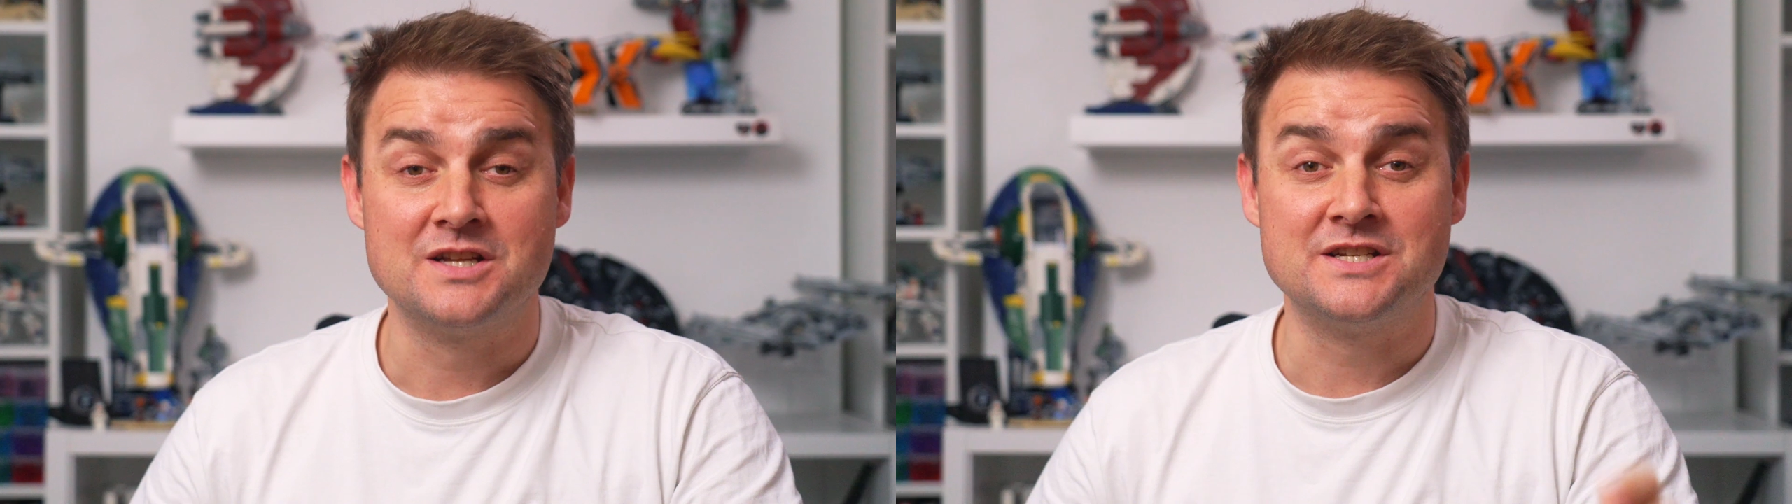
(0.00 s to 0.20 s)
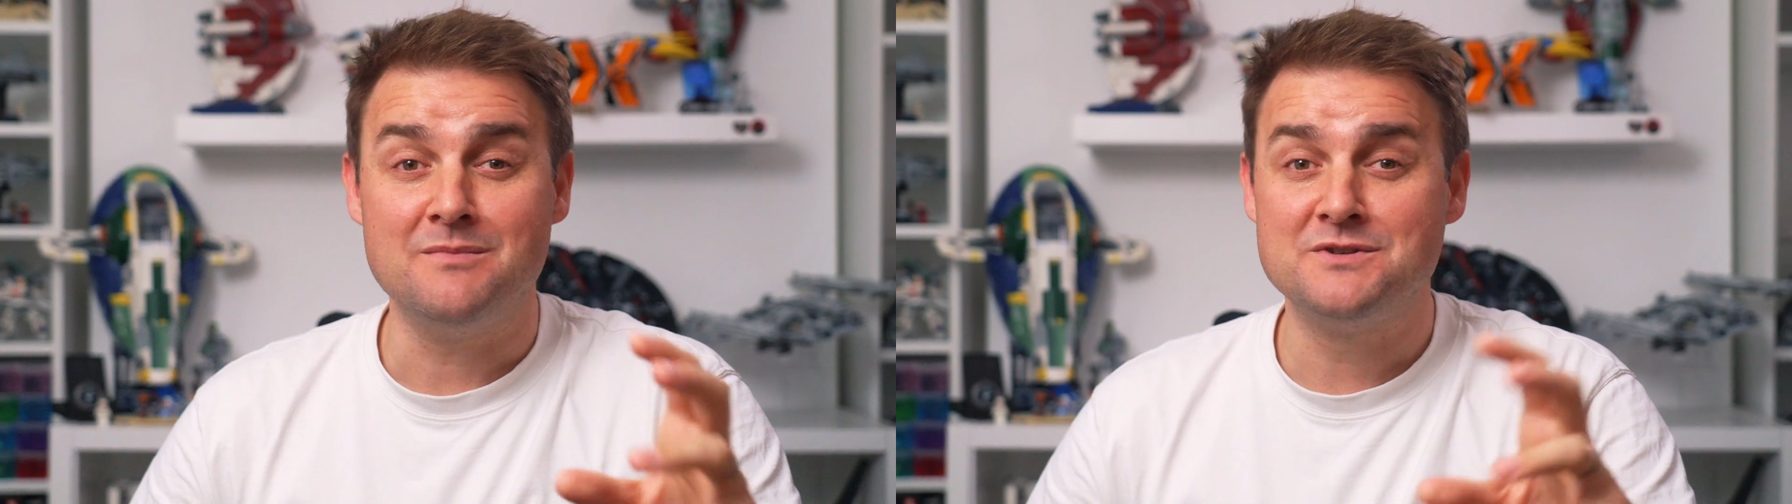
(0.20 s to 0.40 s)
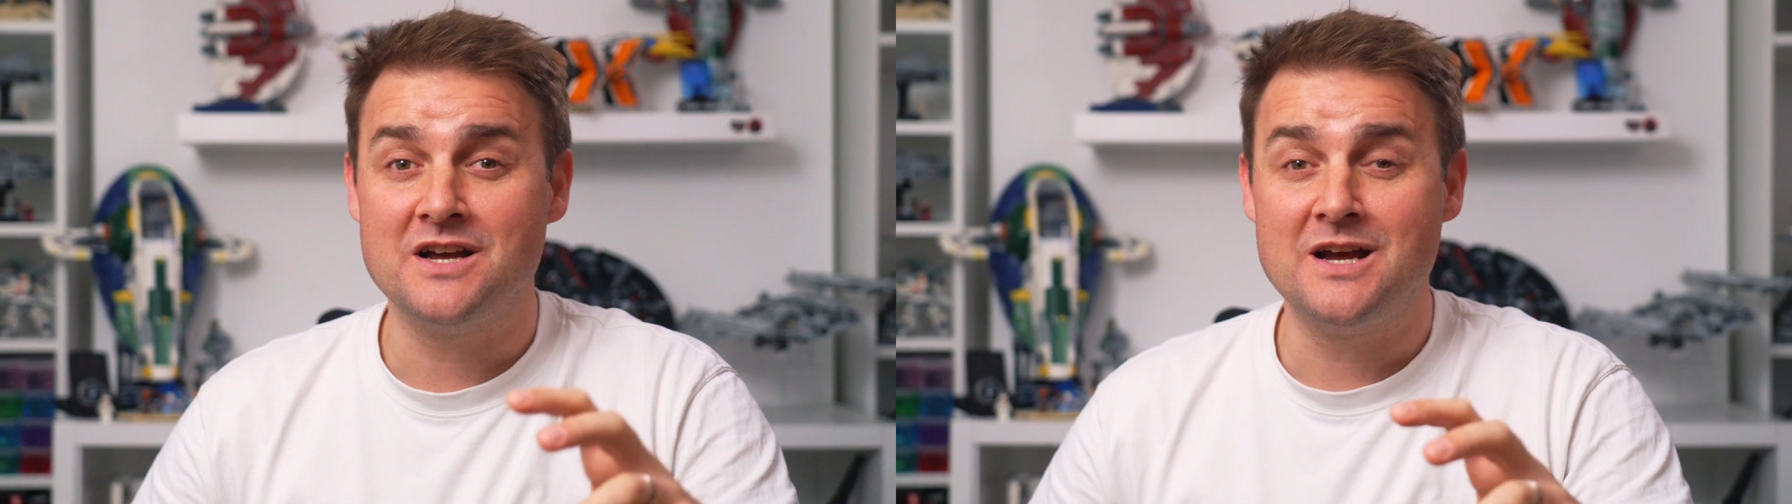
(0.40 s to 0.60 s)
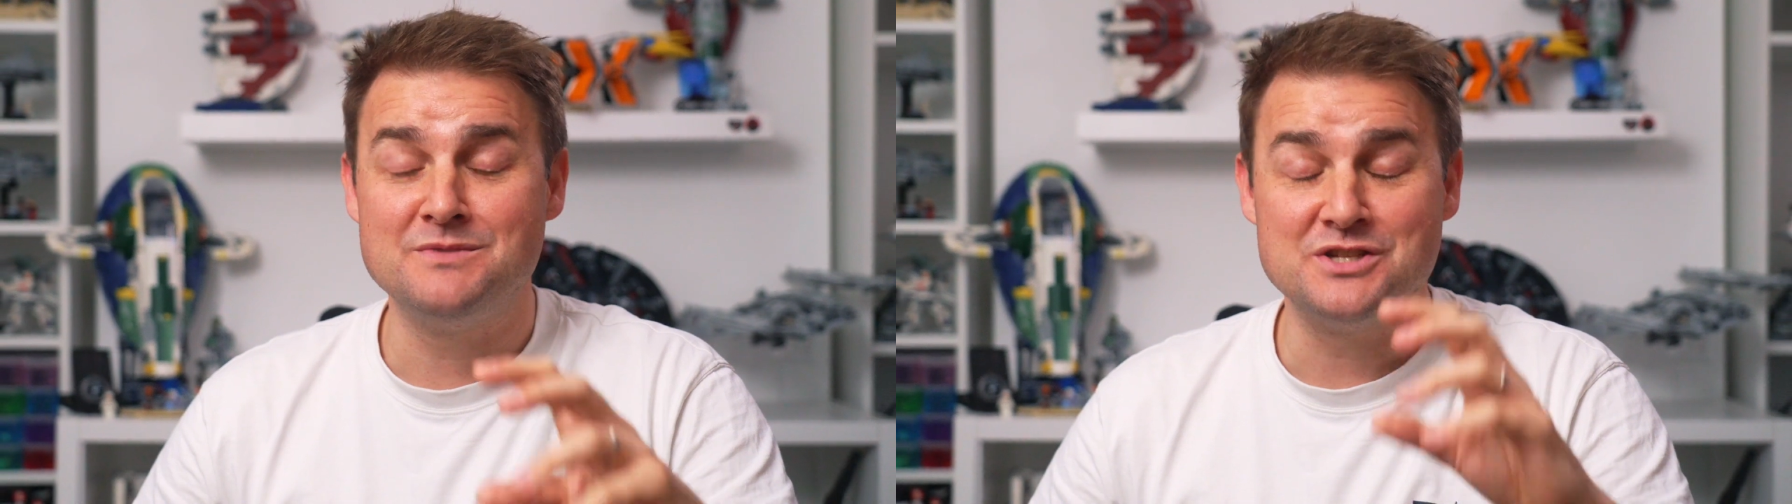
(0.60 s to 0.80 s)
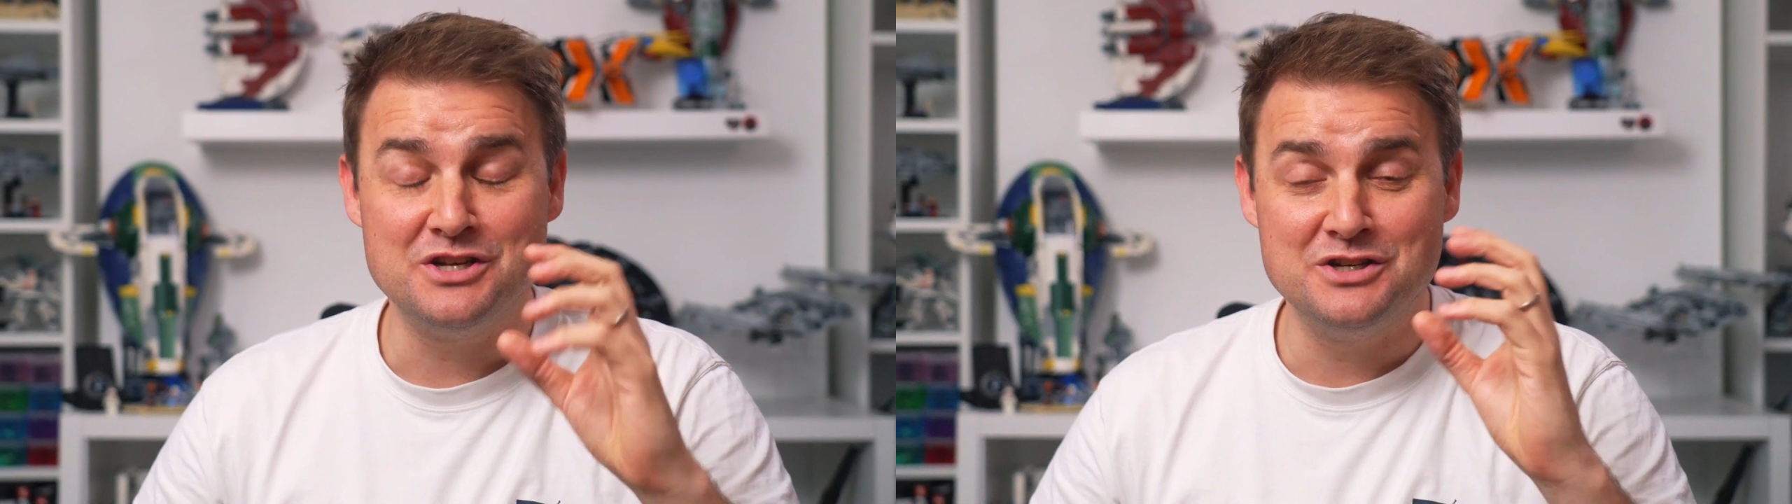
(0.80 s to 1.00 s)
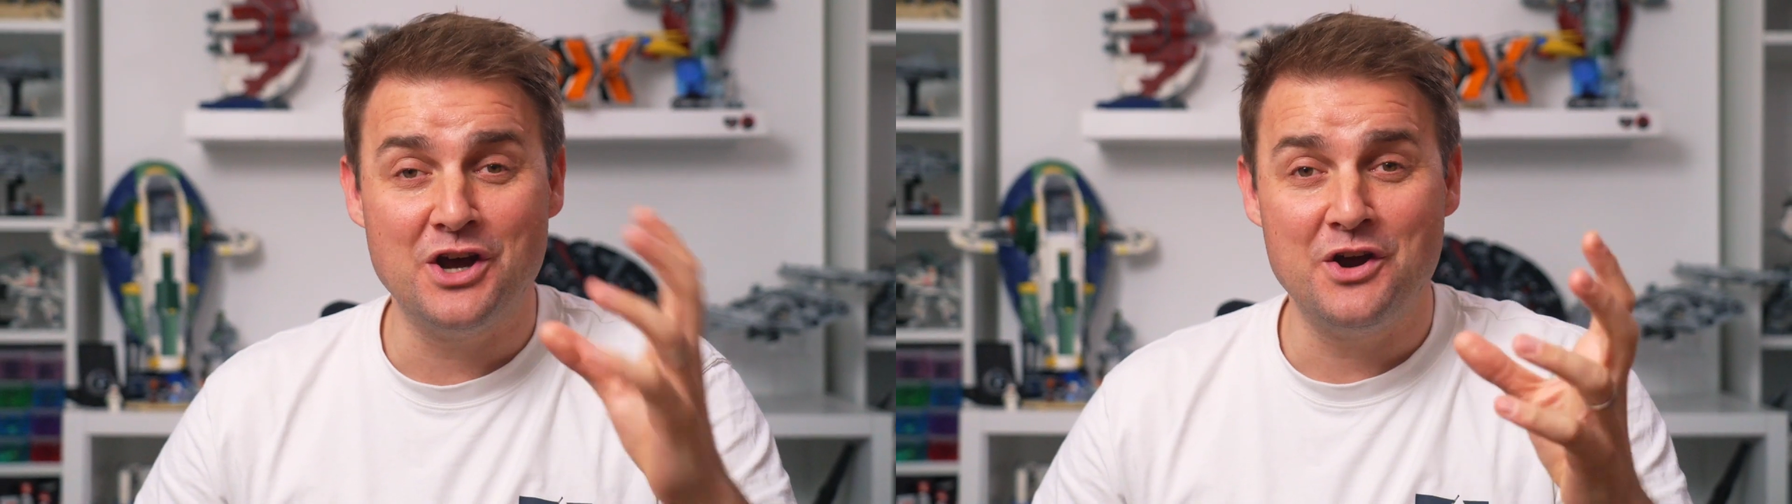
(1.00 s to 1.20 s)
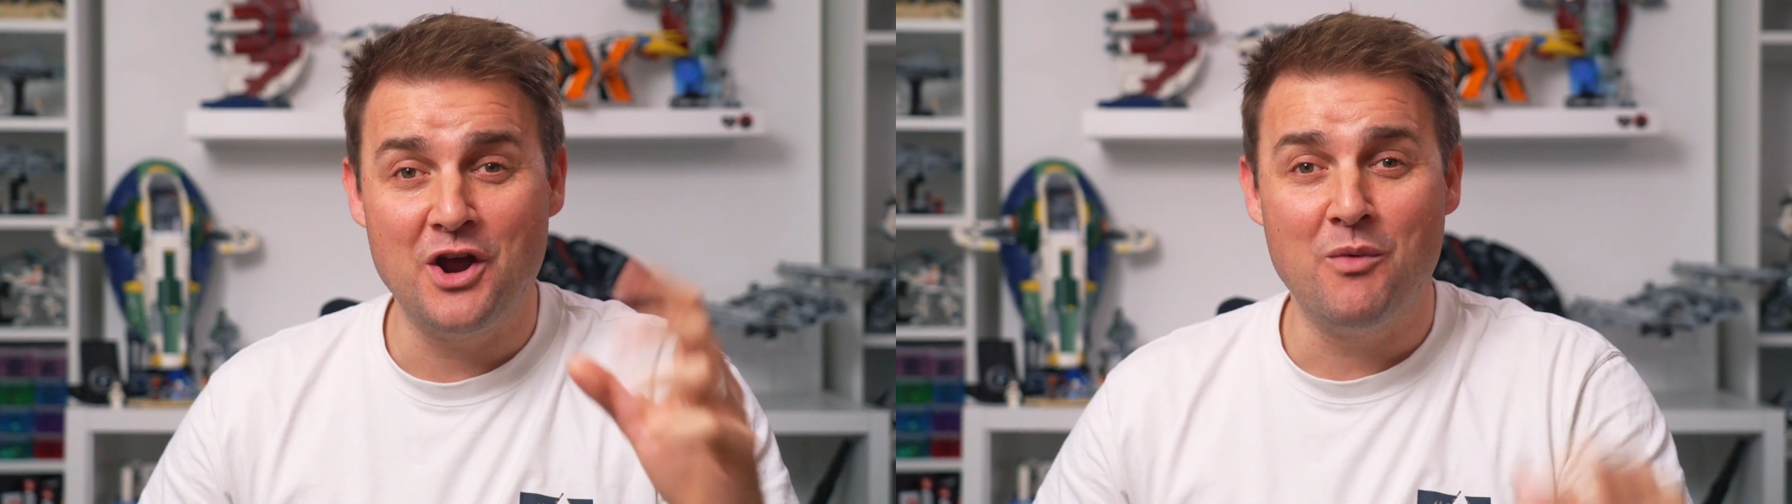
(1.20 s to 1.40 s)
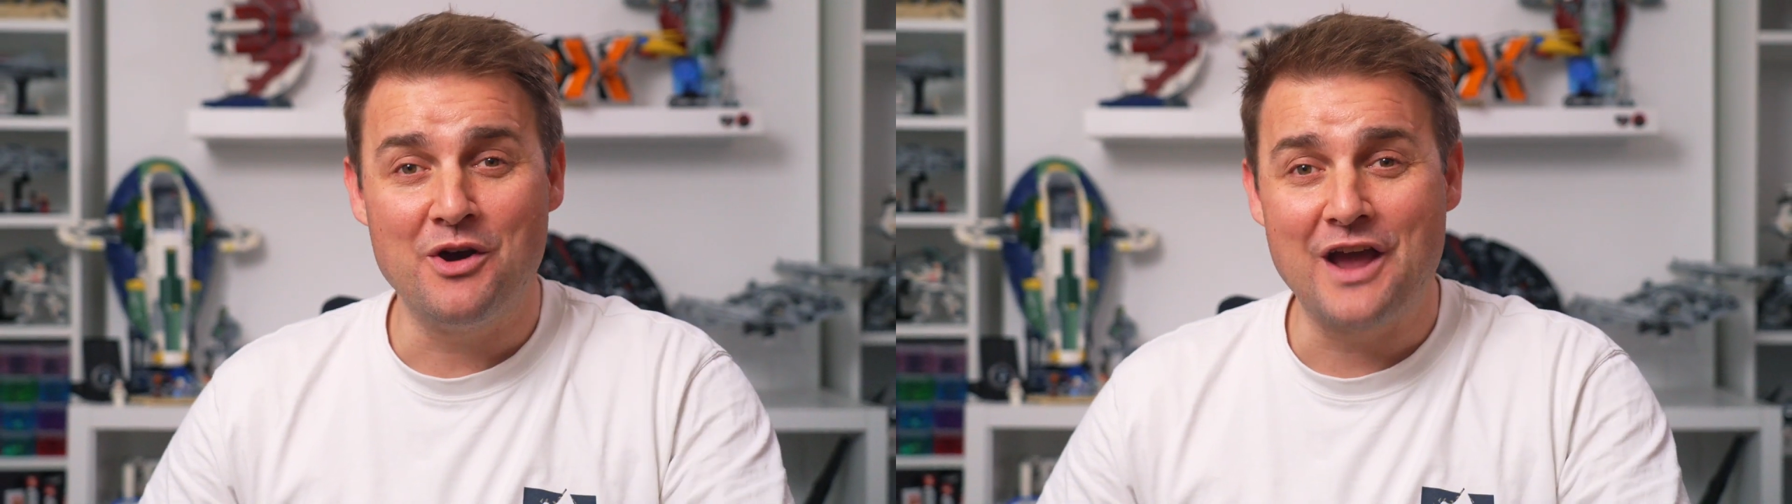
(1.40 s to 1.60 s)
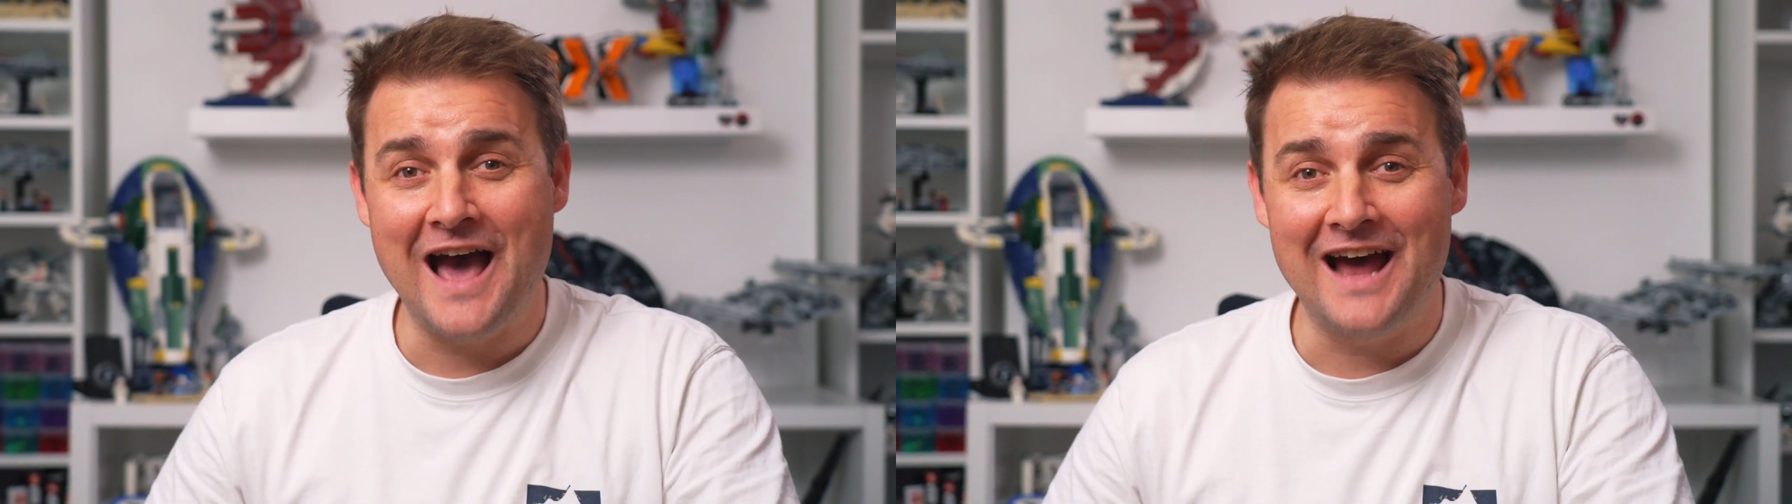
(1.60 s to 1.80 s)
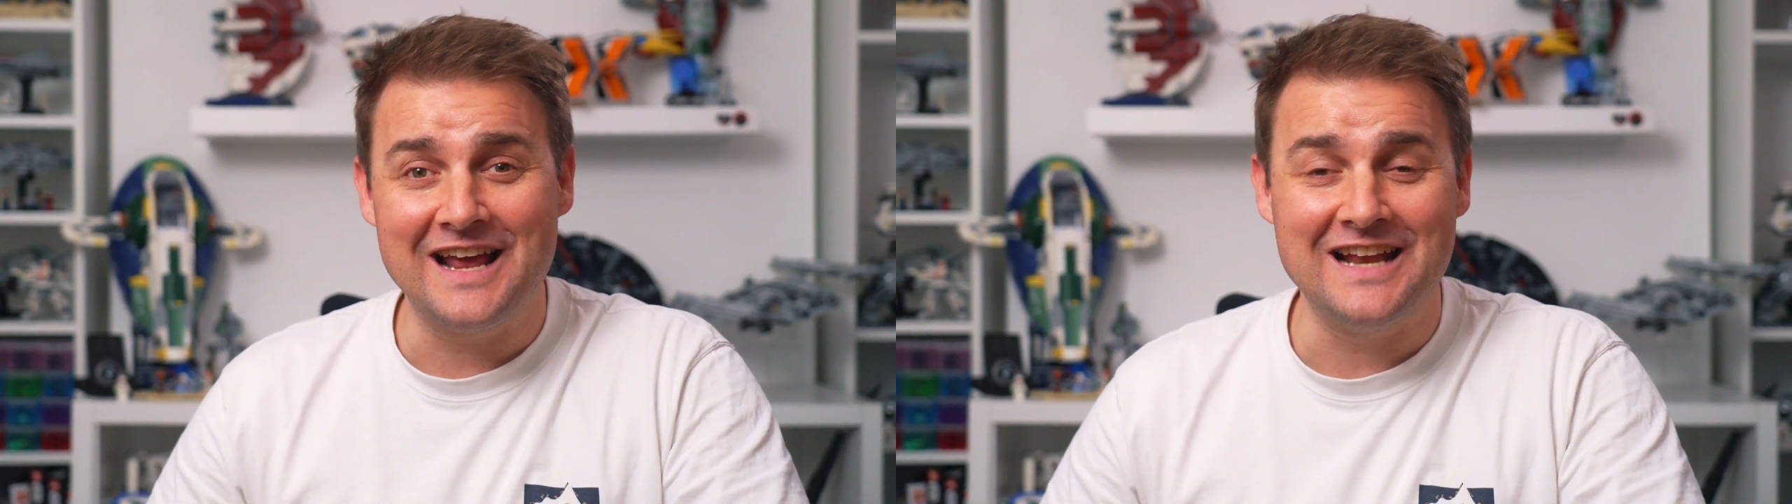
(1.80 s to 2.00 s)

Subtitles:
Sometimes you don't know what you had